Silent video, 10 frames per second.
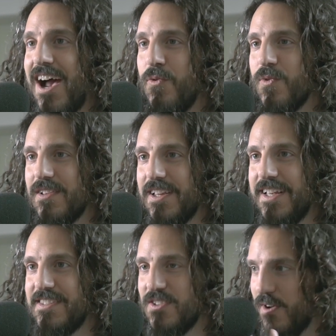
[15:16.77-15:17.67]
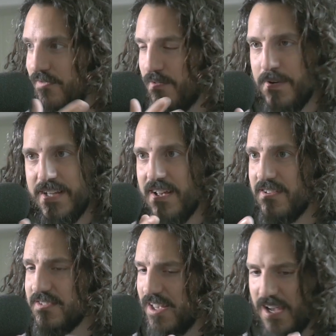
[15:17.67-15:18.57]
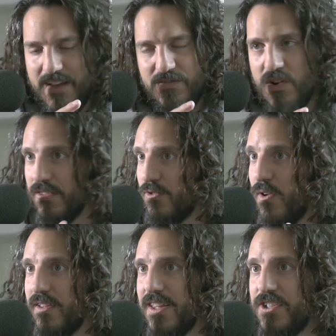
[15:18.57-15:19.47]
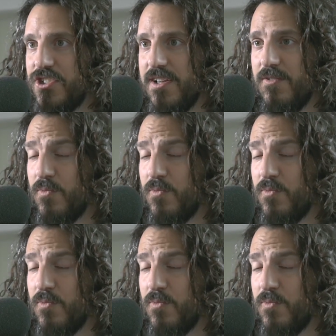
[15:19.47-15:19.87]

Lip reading: outwardly so everybody else, like I've gone through all that shit.